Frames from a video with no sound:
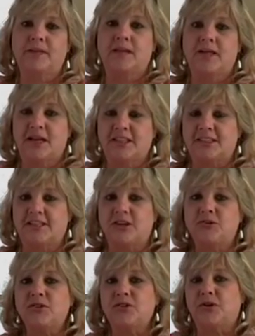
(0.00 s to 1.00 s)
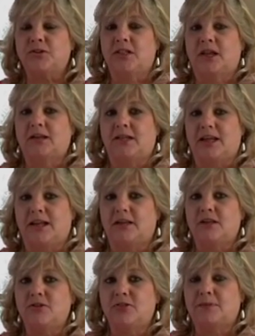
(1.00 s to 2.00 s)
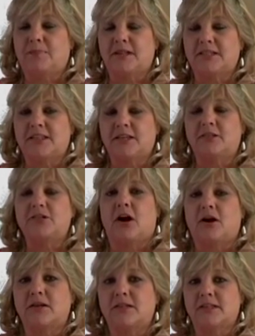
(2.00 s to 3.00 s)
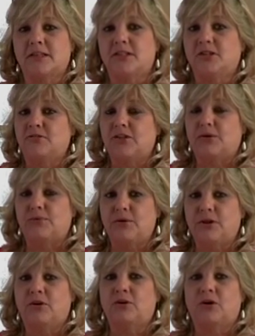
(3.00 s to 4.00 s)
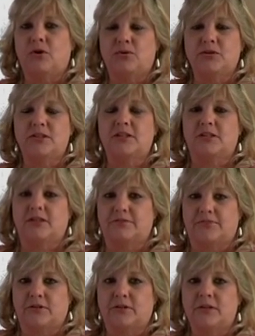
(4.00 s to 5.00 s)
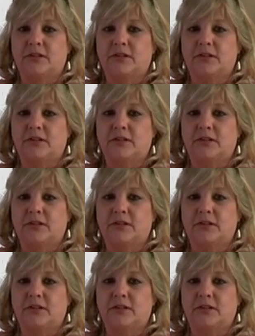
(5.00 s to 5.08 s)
It's a centuries-old technique used by skilled artisans using real gold and silver.